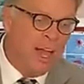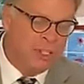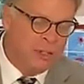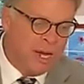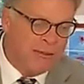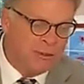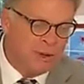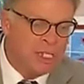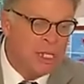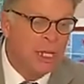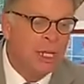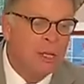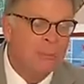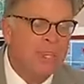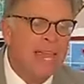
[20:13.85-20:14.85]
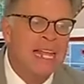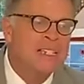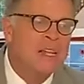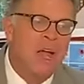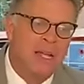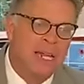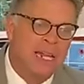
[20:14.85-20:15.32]
applaud your efforts, but
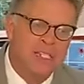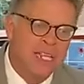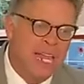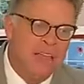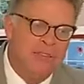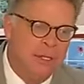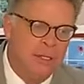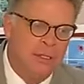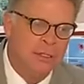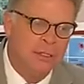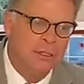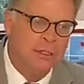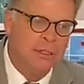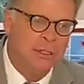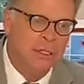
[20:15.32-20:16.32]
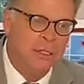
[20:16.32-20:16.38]
that's not going to save you.